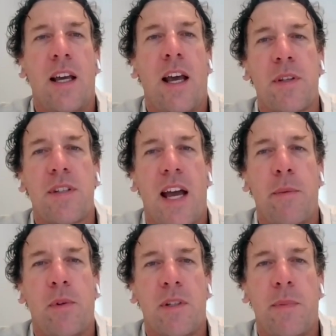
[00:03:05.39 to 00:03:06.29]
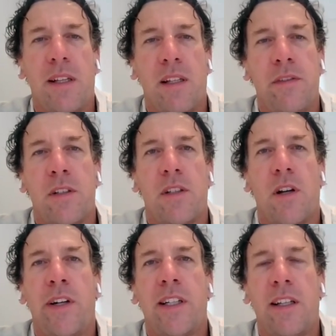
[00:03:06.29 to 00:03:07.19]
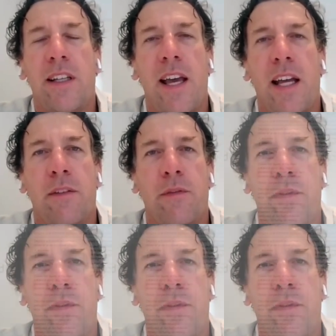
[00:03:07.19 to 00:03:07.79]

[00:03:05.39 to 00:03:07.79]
This table has been lifted directly out of